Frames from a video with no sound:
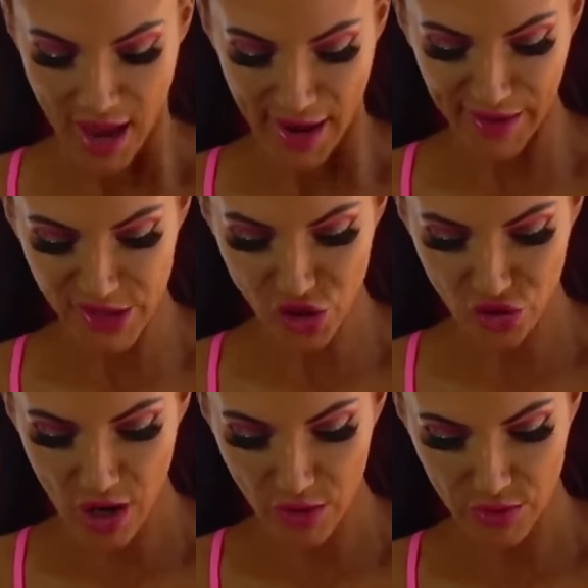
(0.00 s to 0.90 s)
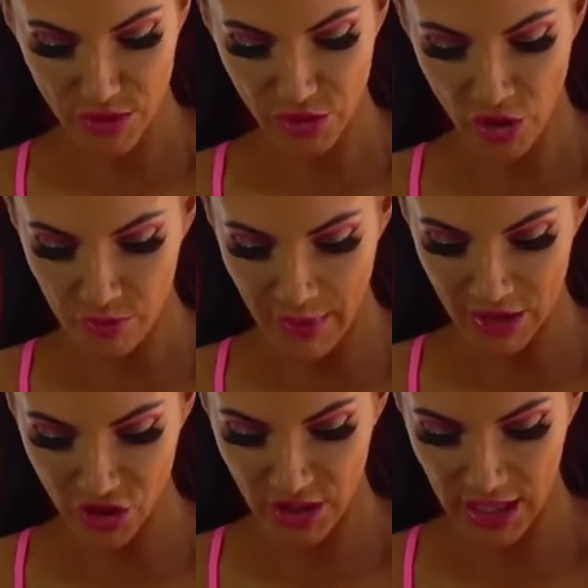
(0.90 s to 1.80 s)
And I struggle so
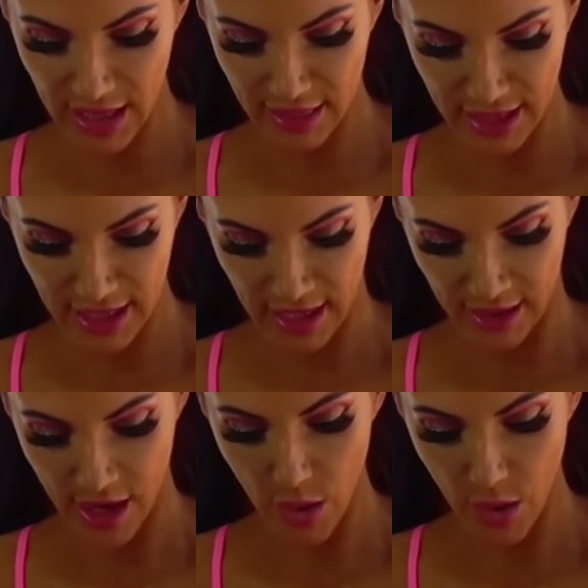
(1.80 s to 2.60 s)
much to get lean.